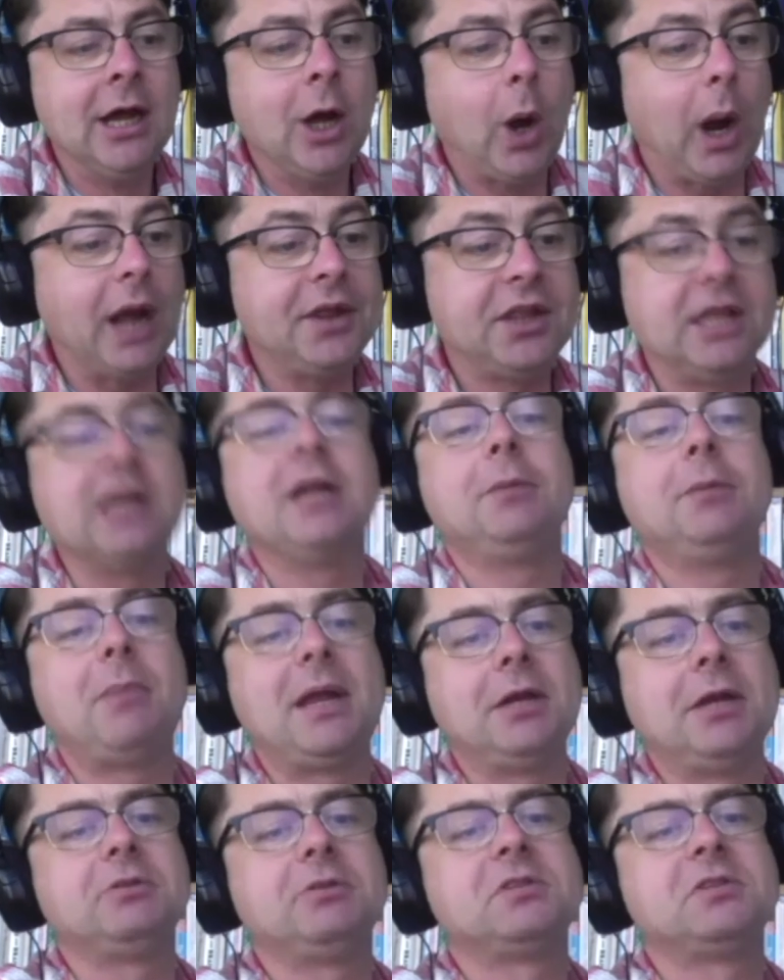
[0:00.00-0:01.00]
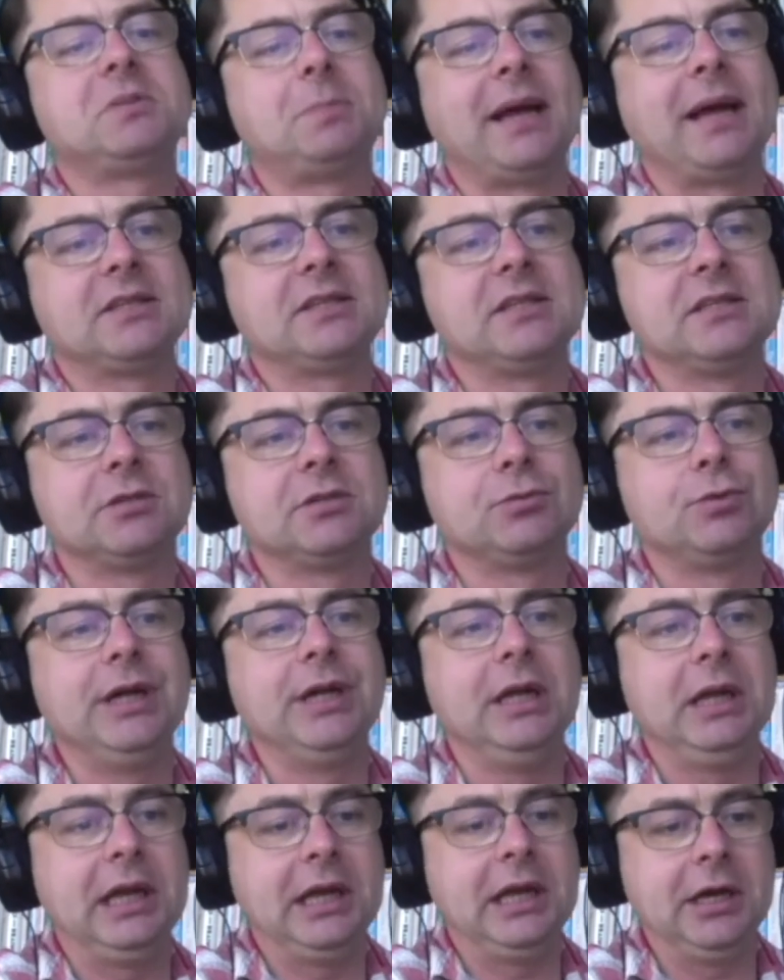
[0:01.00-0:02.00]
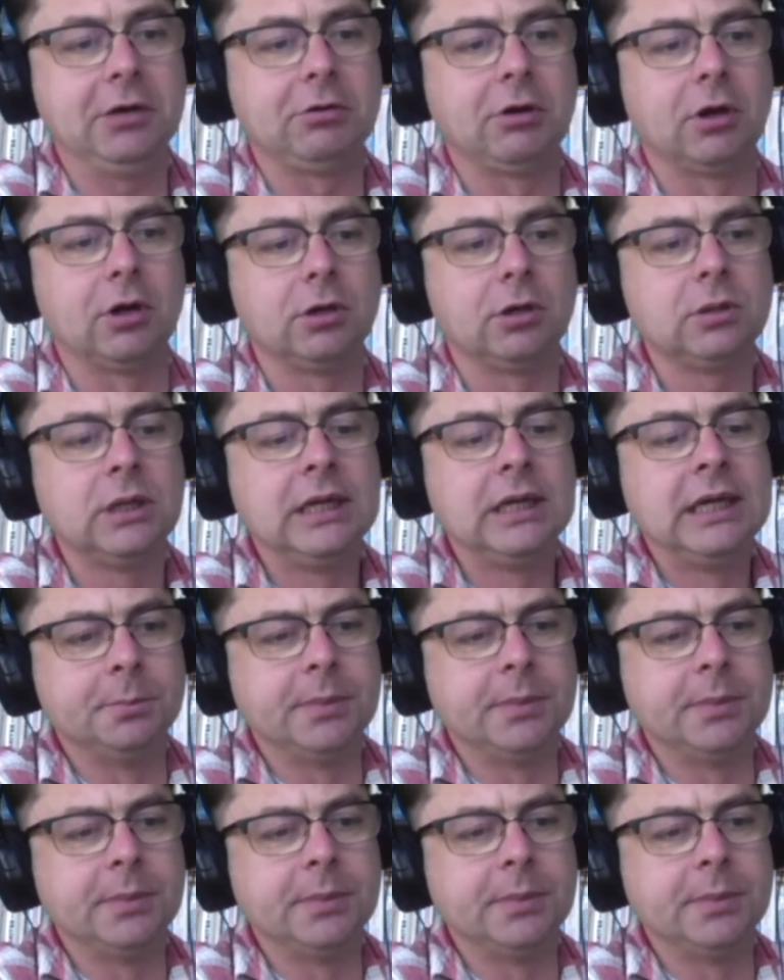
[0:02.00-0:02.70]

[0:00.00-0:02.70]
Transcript: i think in many respects is a real hero